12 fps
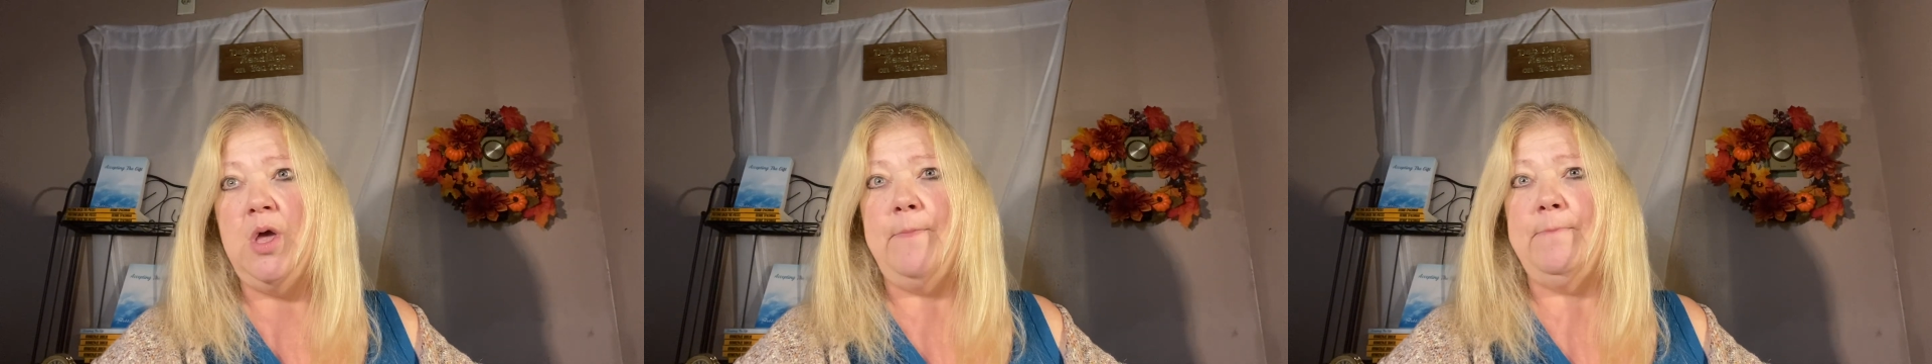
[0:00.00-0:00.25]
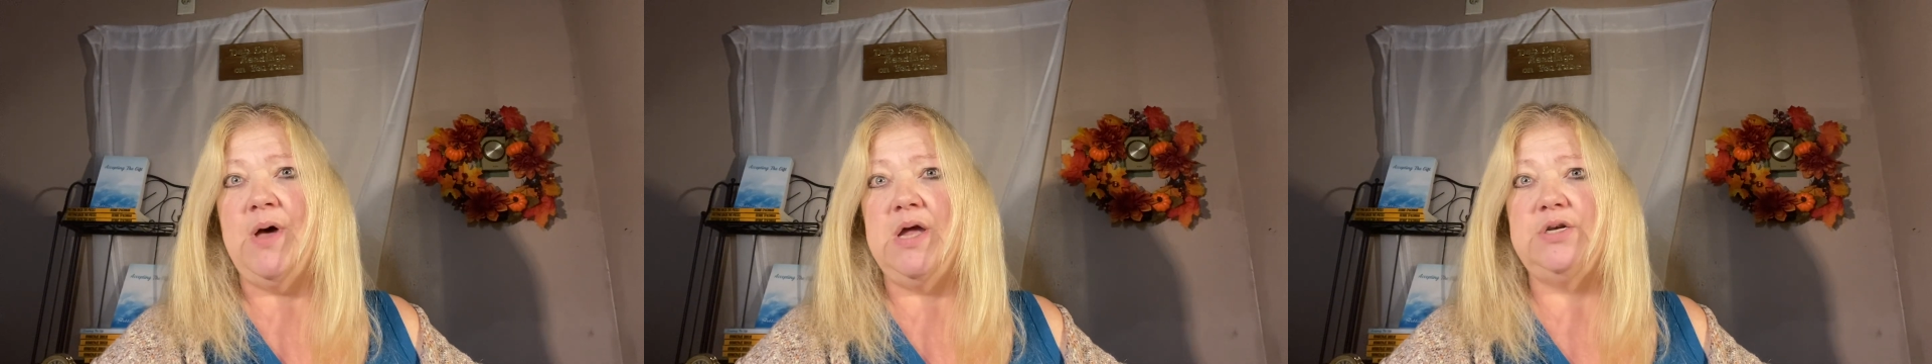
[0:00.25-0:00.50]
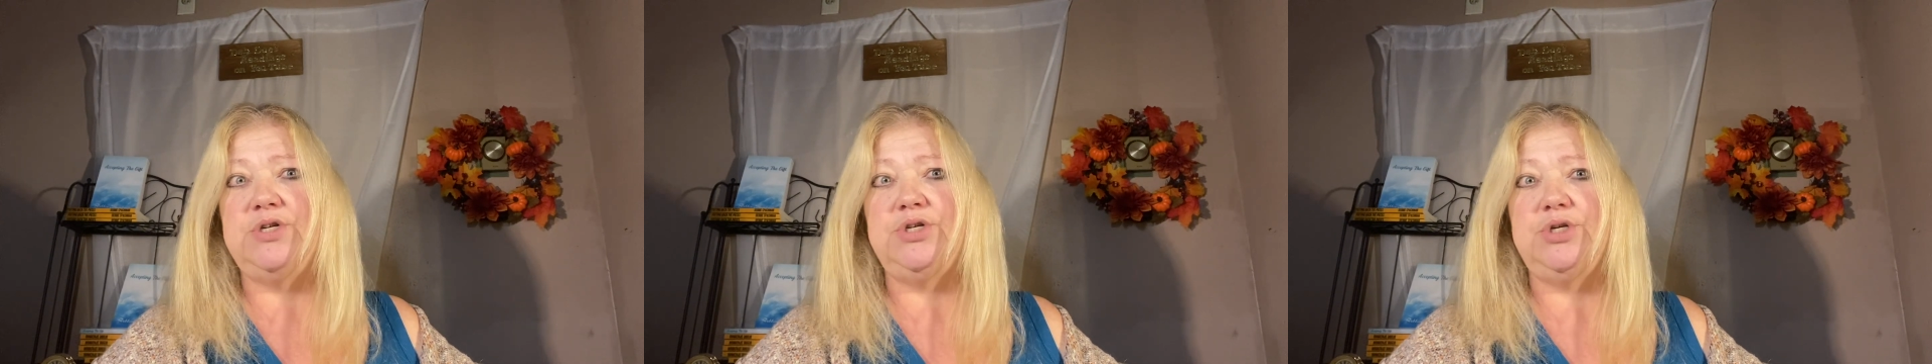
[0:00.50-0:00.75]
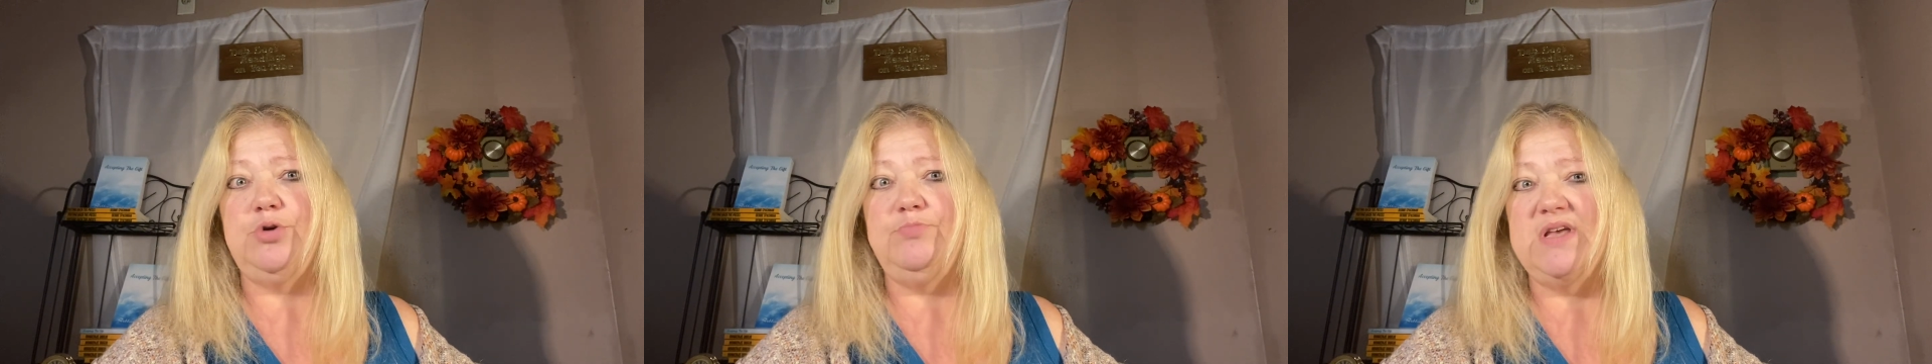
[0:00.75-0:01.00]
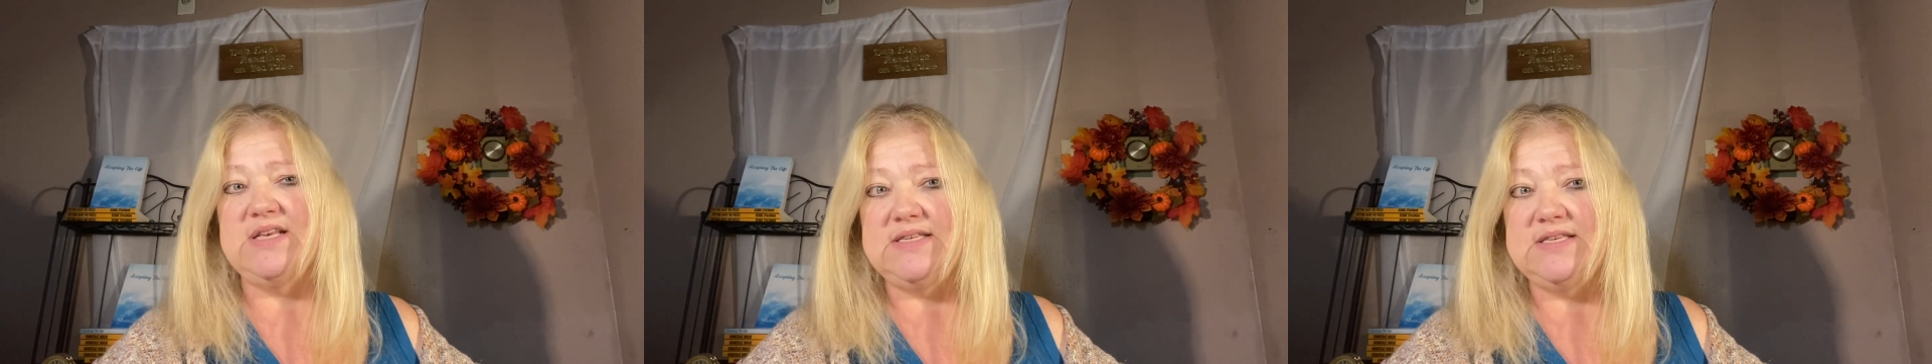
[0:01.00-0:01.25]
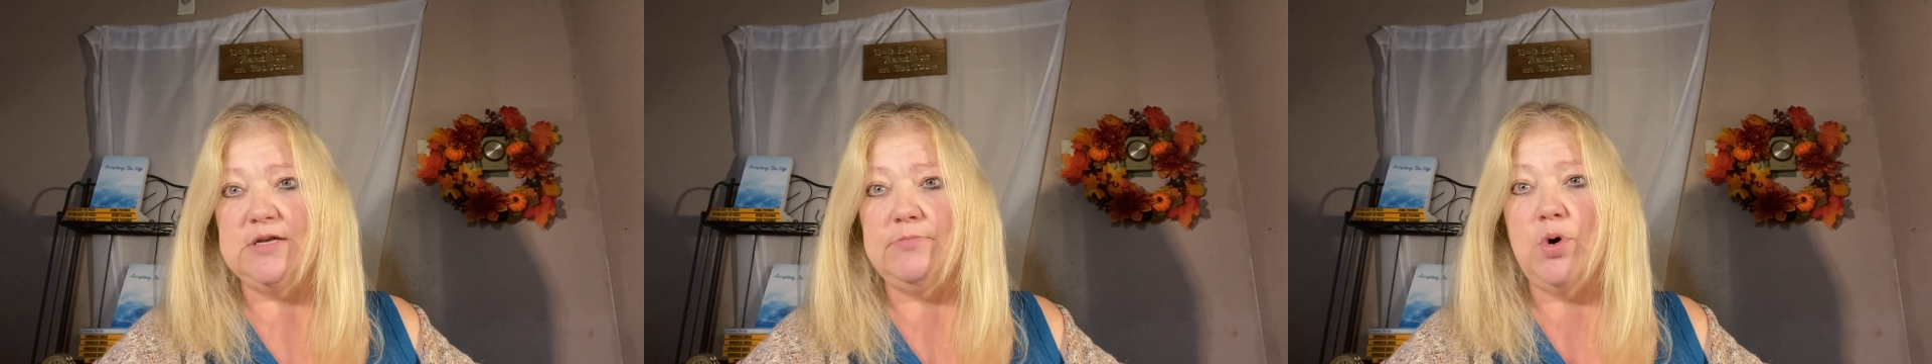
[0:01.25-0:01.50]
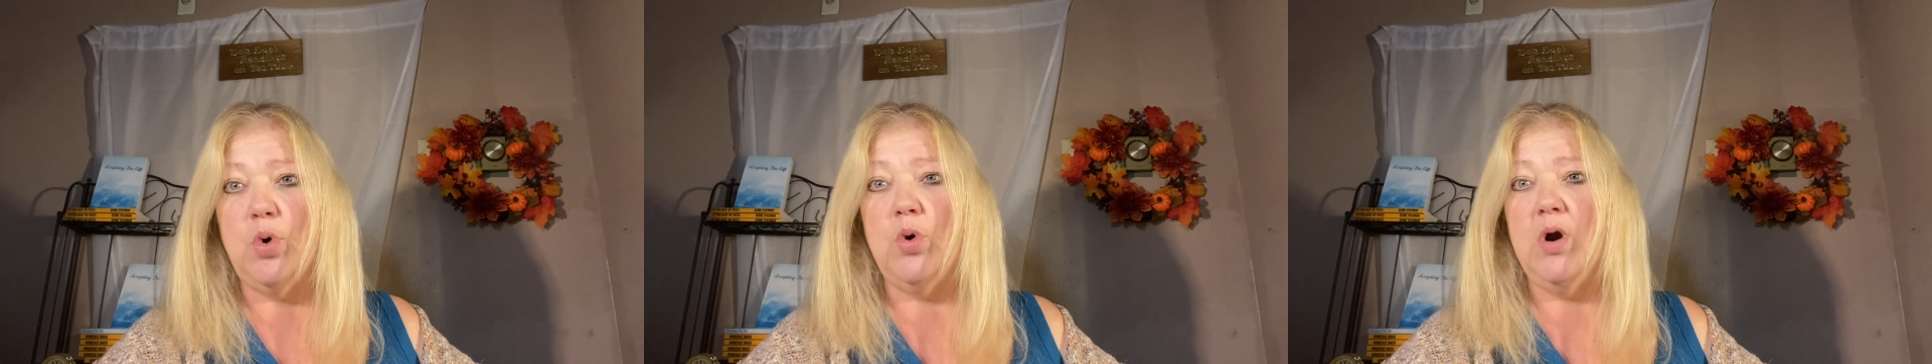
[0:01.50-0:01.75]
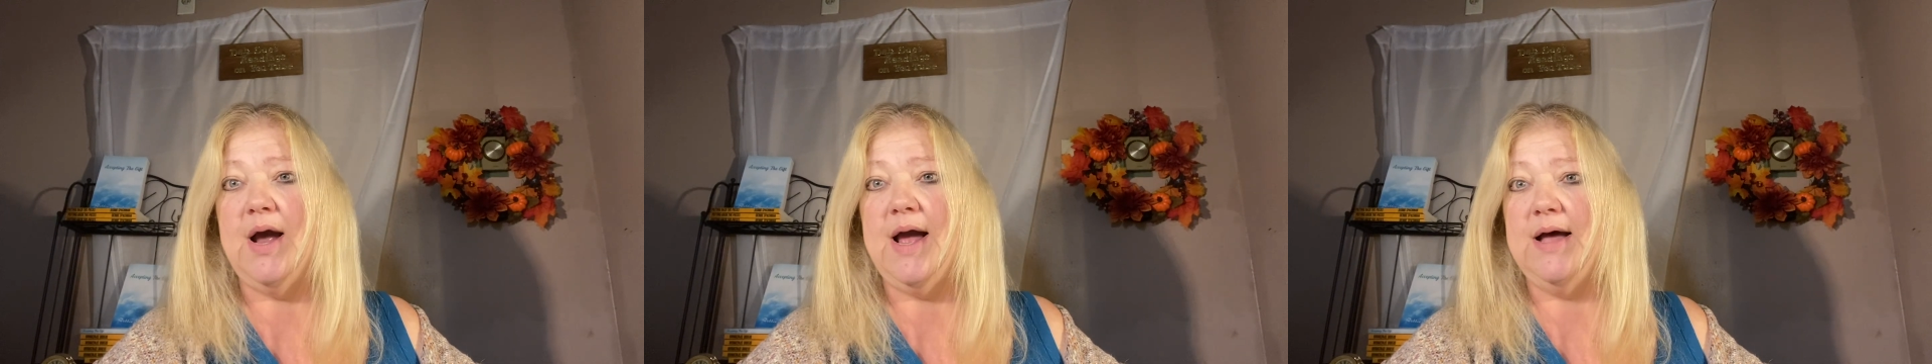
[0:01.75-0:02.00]
much you miss them
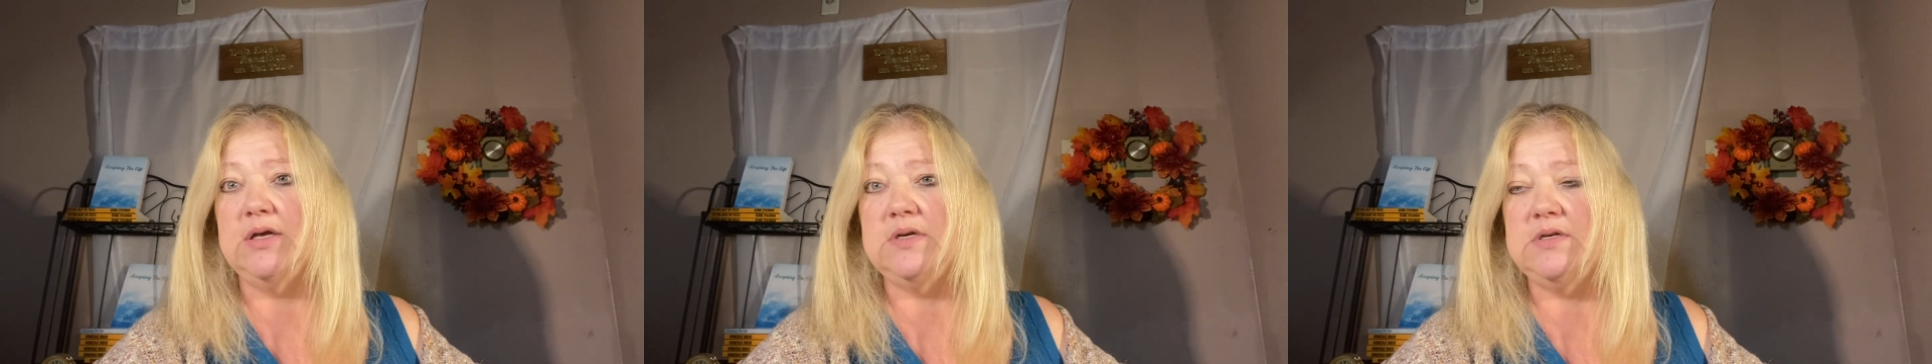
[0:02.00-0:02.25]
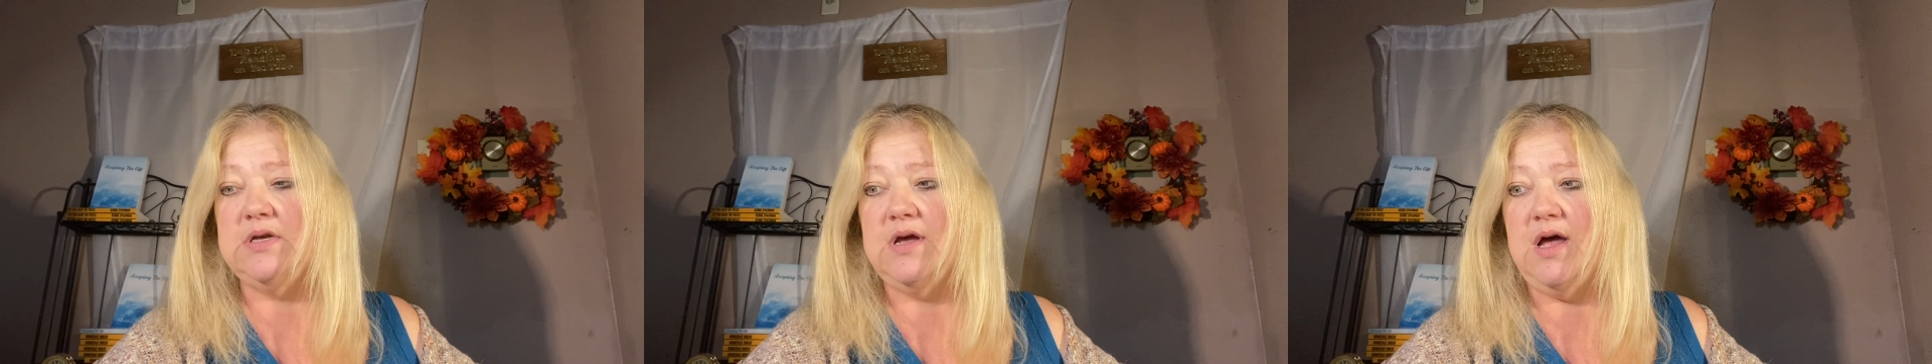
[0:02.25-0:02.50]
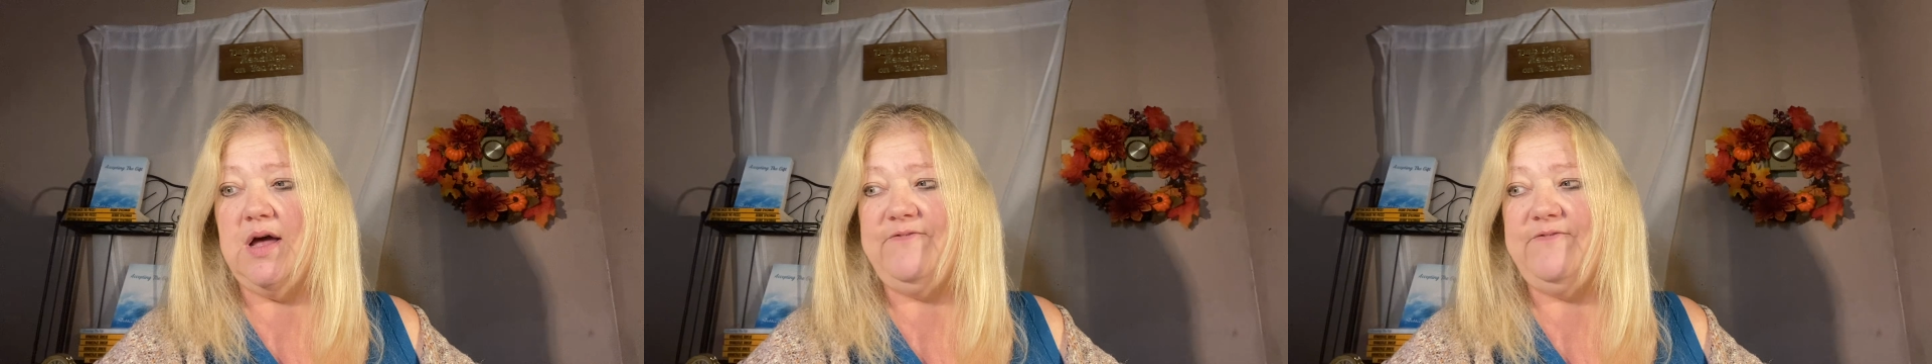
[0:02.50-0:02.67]
or how uh,